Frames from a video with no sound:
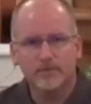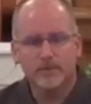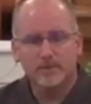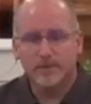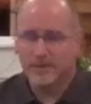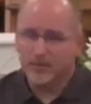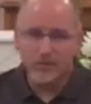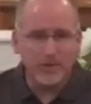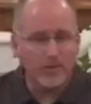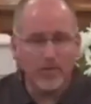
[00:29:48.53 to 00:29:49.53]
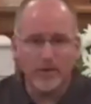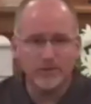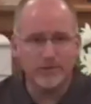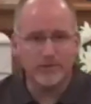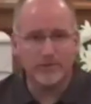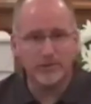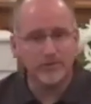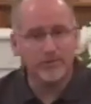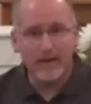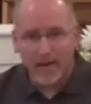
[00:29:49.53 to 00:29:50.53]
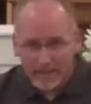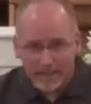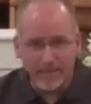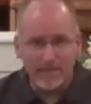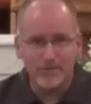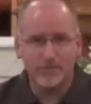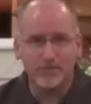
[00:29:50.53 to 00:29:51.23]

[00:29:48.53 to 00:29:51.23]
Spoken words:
That's only a question that you and I can answer.